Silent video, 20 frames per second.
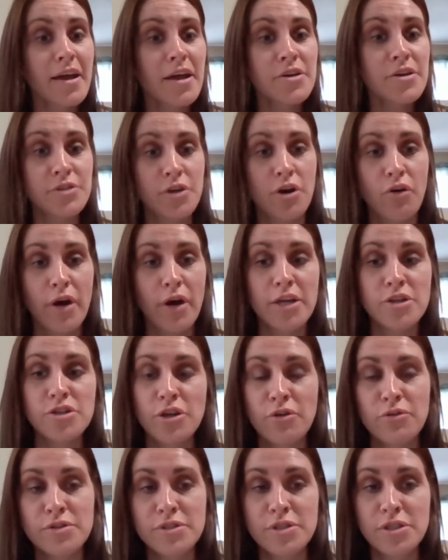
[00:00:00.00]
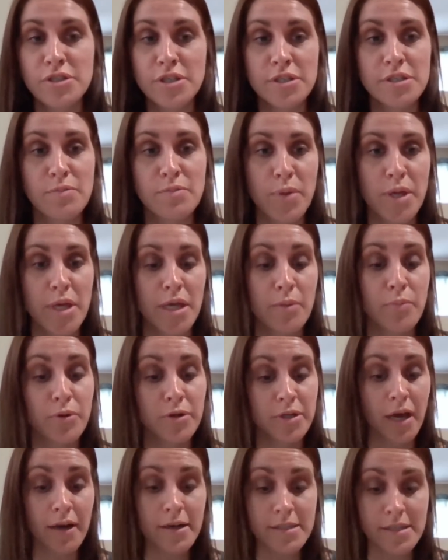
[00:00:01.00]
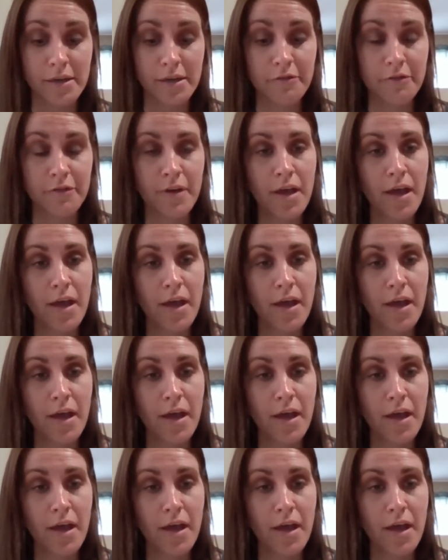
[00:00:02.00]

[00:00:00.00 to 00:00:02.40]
So I chose to just be productive.